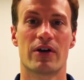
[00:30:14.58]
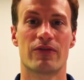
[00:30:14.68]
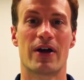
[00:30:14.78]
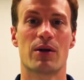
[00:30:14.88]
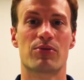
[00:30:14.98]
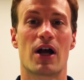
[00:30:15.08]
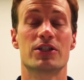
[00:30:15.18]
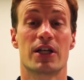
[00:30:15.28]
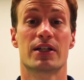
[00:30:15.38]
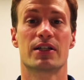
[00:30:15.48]
her final
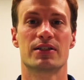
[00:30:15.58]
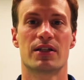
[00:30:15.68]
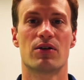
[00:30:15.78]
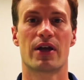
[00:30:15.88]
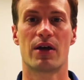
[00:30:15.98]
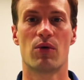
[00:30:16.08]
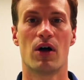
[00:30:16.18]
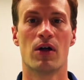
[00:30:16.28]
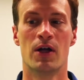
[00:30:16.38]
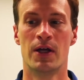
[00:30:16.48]
project, and I said, okay,
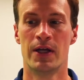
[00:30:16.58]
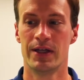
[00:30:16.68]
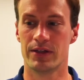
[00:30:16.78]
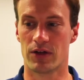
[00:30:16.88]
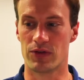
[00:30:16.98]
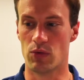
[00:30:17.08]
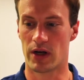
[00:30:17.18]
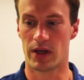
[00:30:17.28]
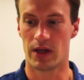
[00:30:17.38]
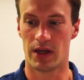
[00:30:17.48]
well, you know, if you
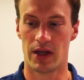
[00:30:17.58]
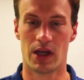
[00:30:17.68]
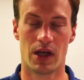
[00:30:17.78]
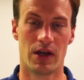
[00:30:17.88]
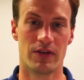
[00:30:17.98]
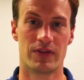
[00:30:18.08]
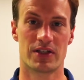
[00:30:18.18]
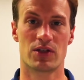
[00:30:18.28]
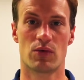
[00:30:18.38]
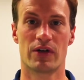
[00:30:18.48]
want to, uh, uh, if
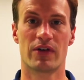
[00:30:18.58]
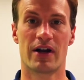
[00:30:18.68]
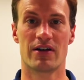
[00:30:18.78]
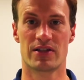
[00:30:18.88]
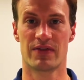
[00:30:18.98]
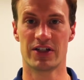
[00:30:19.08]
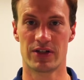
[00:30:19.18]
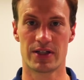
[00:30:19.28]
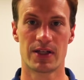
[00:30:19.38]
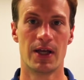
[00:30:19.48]
this is one of your areas of
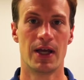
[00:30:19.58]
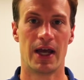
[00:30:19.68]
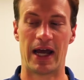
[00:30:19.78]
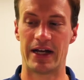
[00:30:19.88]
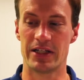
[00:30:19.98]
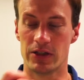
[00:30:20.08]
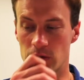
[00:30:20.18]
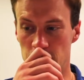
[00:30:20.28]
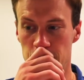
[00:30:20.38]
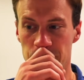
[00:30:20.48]
interest, how do
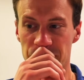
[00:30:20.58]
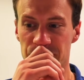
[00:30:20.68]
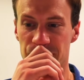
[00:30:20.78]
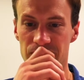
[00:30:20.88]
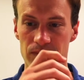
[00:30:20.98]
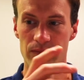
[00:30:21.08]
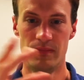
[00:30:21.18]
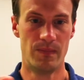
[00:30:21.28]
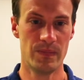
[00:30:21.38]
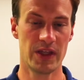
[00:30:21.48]
you,
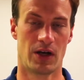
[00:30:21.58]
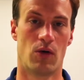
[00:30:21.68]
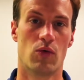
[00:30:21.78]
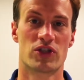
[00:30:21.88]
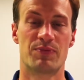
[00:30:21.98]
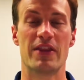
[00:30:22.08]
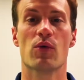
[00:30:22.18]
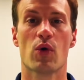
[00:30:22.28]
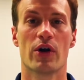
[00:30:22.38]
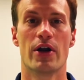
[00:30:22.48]
you know, spread the
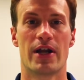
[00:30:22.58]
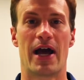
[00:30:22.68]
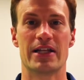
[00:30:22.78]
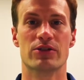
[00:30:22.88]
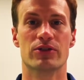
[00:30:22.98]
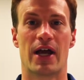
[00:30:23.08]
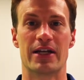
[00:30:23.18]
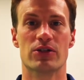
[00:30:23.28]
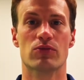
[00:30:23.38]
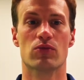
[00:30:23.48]
word, and how do you how
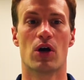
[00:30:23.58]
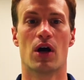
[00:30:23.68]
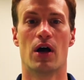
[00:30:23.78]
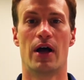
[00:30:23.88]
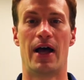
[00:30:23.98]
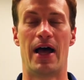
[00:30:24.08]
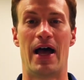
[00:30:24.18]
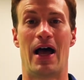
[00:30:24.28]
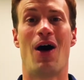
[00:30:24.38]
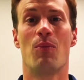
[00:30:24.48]
do you uh,
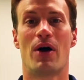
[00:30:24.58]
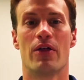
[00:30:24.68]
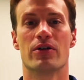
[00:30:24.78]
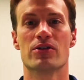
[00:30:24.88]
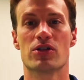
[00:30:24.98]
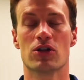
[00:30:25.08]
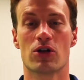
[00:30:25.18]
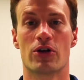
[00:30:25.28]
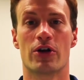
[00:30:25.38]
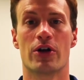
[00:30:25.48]
help others
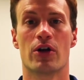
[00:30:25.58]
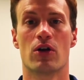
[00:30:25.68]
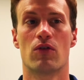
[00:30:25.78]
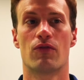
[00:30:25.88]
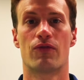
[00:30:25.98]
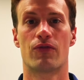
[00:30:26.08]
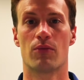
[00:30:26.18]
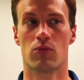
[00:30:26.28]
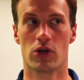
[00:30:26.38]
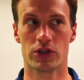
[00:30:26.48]
learn
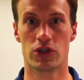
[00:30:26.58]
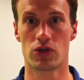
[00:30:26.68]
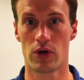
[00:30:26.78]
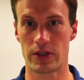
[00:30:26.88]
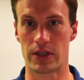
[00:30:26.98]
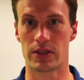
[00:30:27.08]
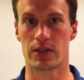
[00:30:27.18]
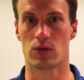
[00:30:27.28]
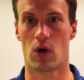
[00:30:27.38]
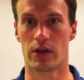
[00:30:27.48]
from good sources
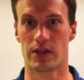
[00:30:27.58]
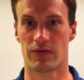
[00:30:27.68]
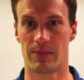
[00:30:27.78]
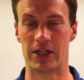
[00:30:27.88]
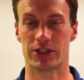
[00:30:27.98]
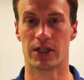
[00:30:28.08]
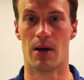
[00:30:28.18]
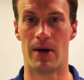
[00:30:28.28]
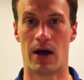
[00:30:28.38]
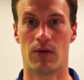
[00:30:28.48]
and quality information
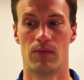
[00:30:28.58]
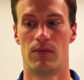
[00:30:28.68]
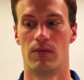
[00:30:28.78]
about